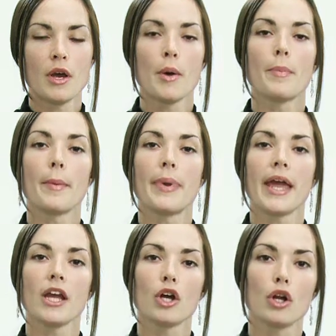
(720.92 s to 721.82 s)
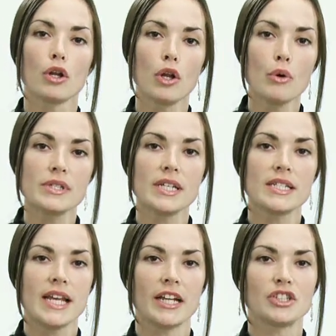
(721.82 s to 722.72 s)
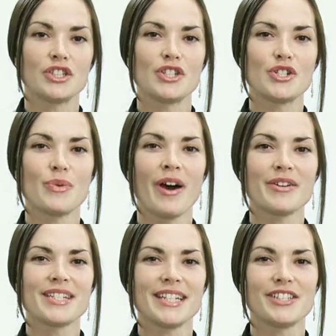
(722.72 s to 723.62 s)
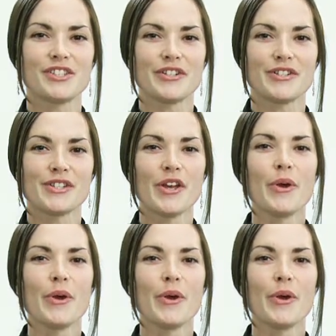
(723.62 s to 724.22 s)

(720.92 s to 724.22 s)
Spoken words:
but paying close attention to our teachers